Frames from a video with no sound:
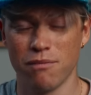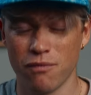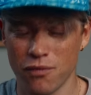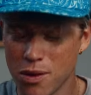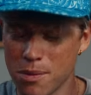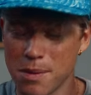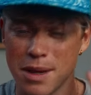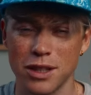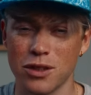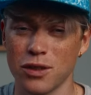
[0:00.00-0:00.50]

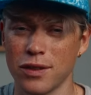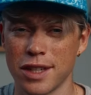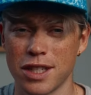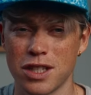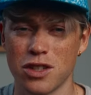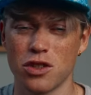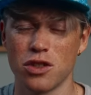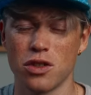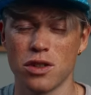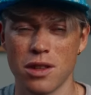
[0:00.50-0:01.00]
for me to
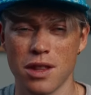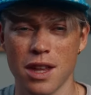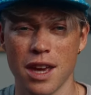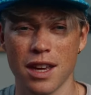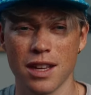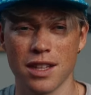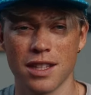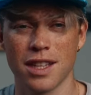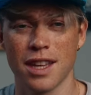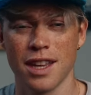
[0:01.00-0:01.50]
listen to
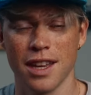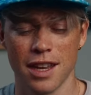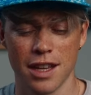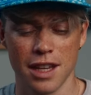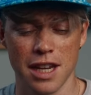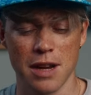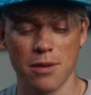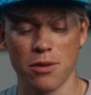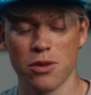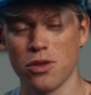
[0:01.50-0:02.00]
things,
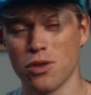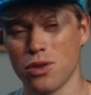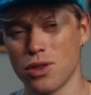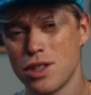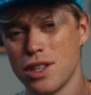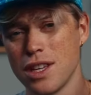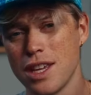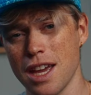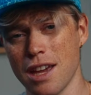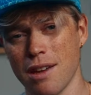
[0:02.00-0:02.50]
and I would use
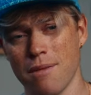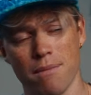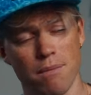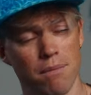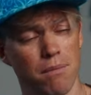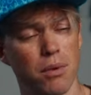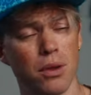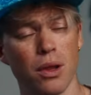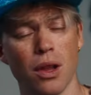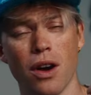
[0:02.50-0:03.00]
the
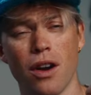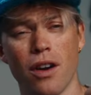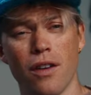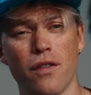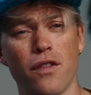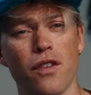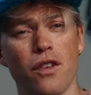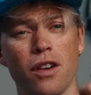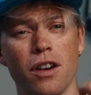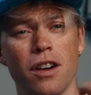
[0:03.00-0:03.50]
Polar
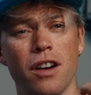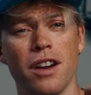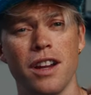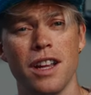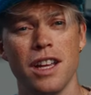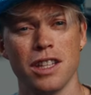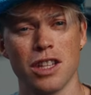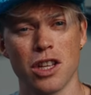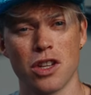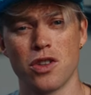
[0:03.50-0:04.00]
for
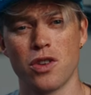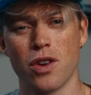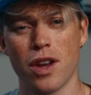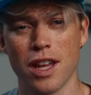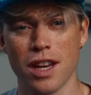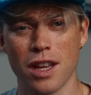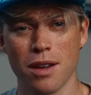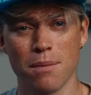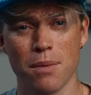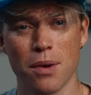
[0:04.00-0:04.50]
the
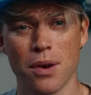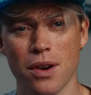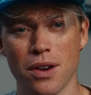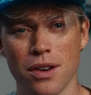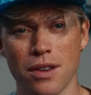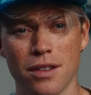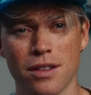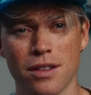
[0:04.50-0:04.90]
training part.